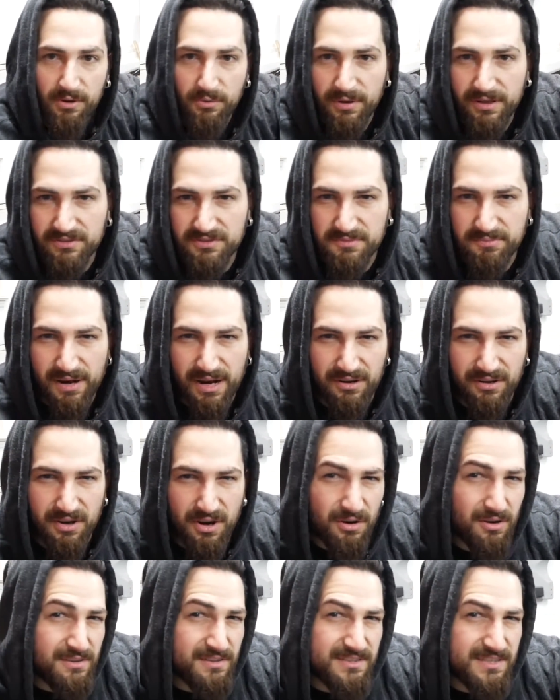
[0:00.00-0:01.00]
wheels are powder
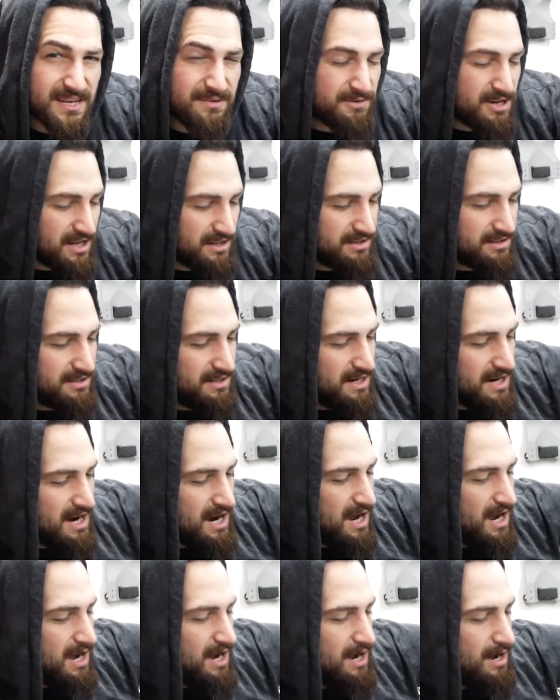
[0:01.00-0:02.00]
coated the same color.
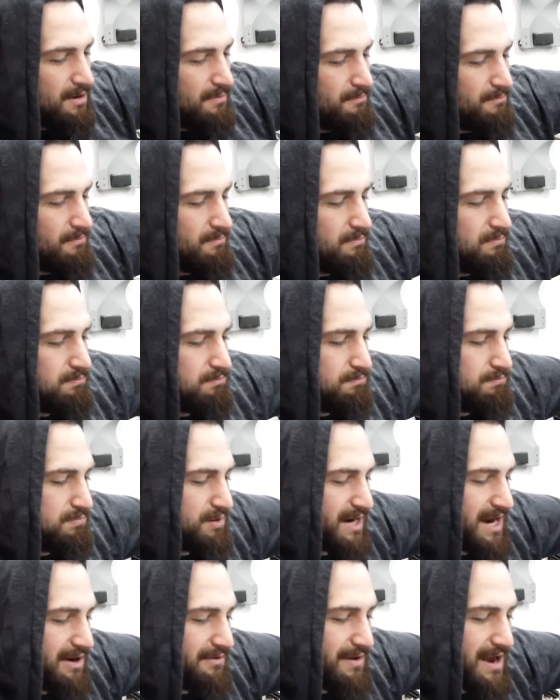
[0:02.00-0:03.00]

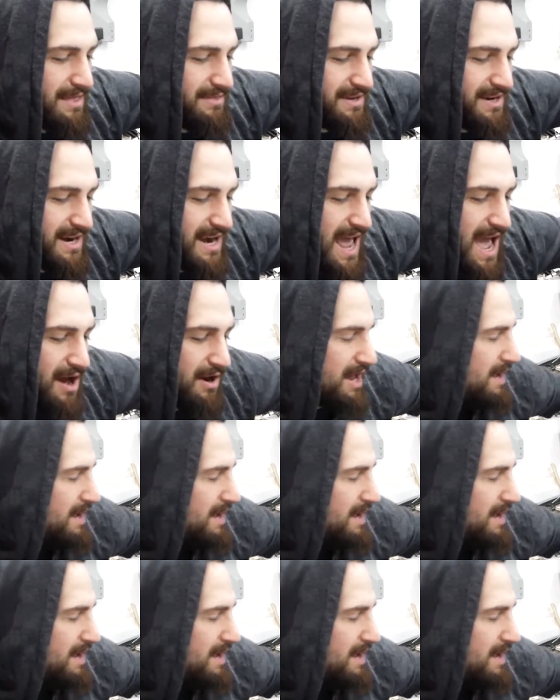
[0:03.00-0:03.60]
But I rounded it out.